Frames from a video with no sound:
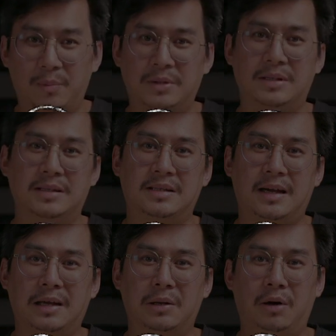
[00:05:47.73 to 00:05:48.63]
opposite
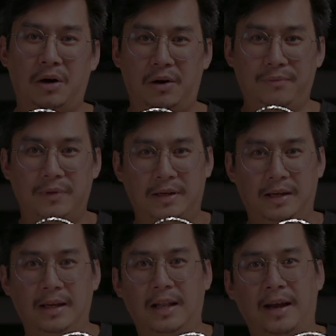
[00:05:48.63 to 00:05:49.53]
side of the
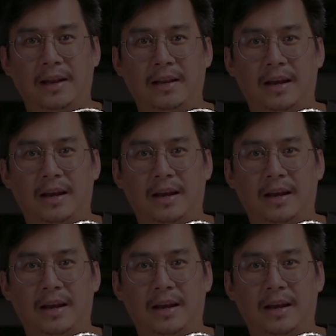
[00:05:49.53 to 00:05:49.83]
key light.